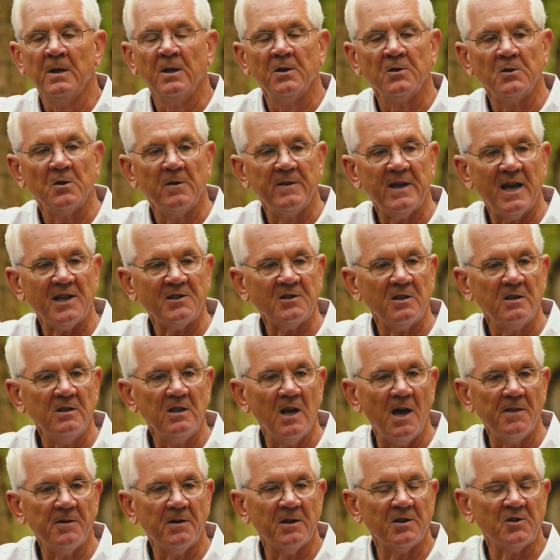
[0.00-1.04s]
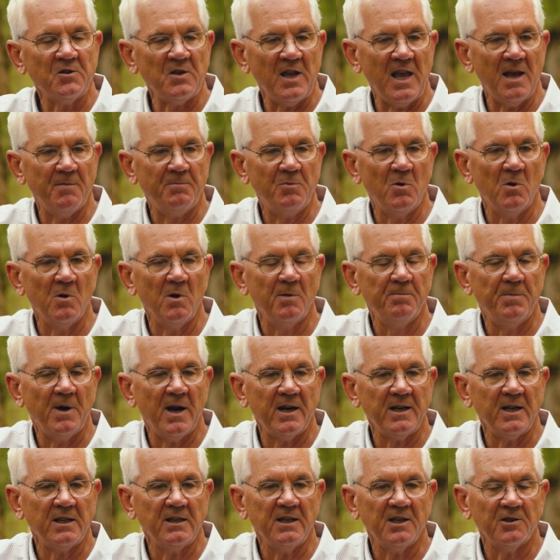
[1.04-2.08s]
So that's another example of
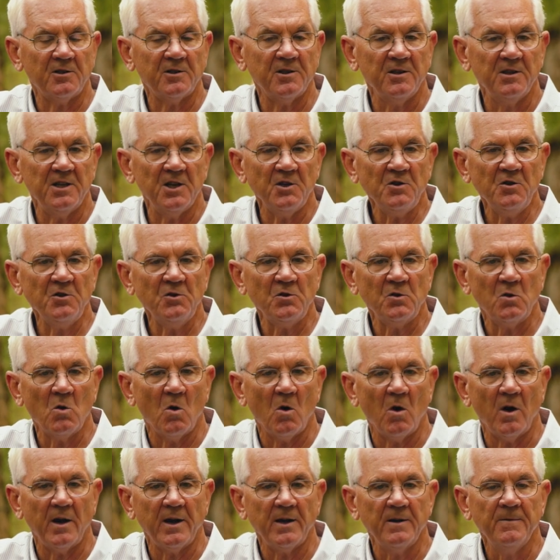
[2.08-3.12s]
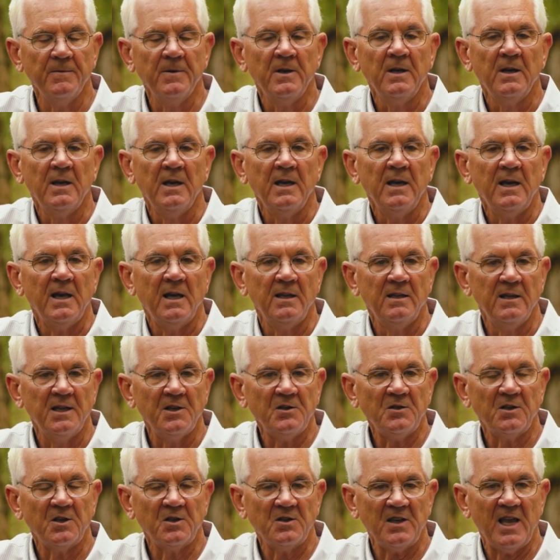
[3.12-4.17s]
body condition scoring, and
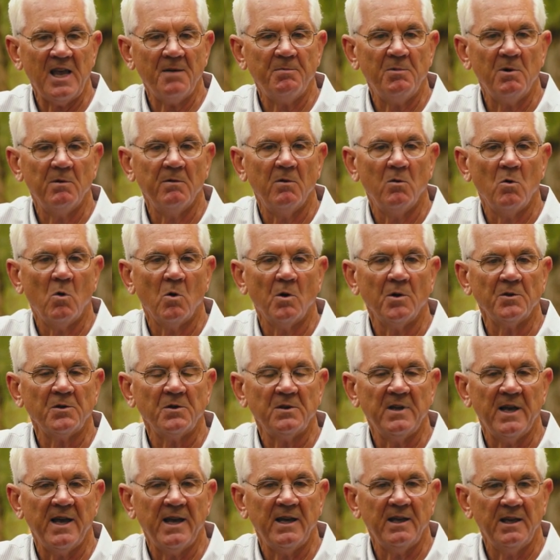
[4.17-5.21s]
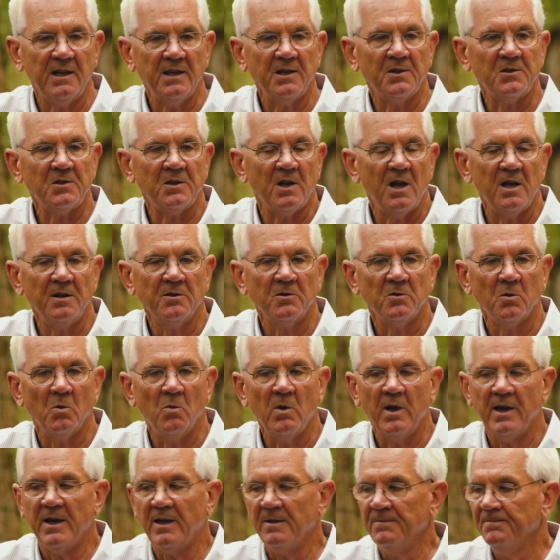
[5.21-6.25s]
this example, the horse that is
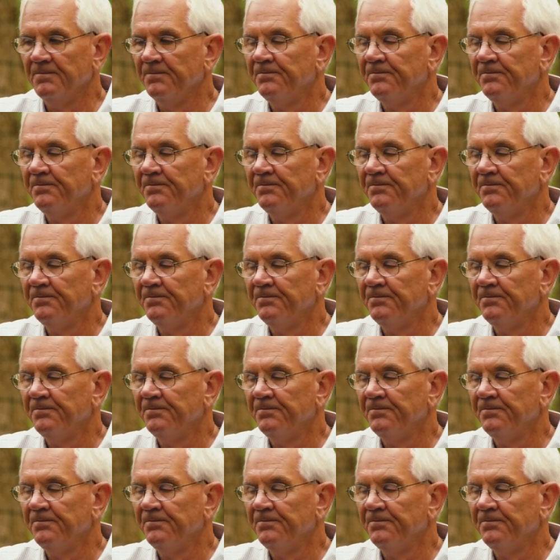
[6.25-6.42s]
underweight.